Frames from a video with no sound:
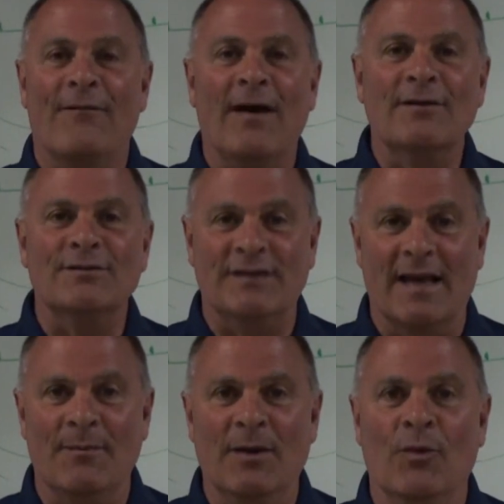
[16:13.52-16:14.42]
final
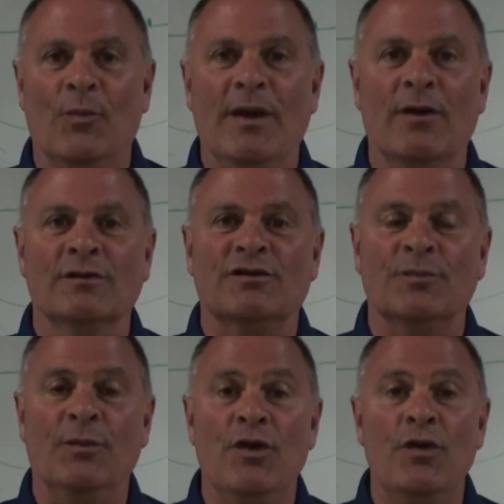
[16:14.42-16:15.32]
segment will be on
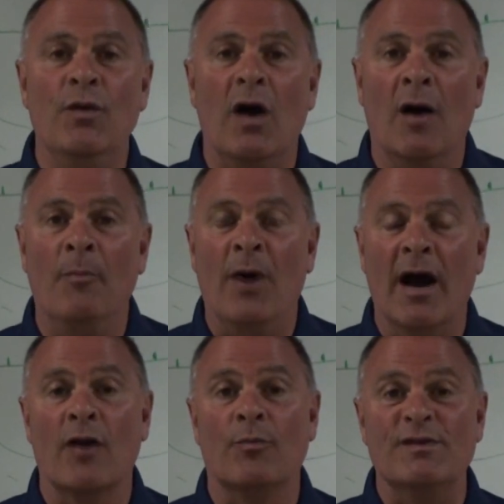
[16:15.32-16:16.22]
some new
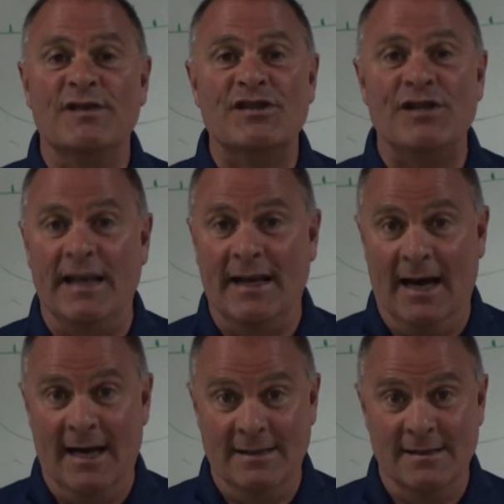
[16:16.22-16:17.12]
umpire positioning
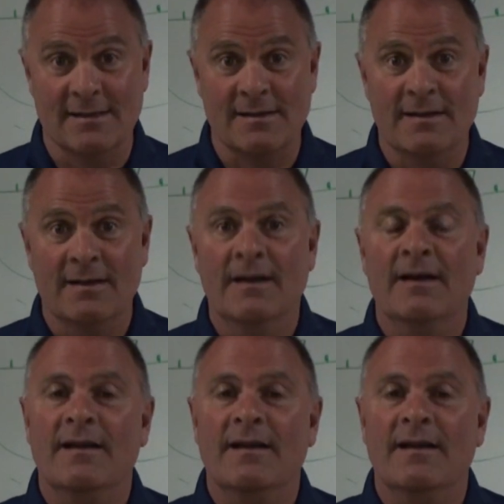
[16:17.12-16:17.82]
guidance.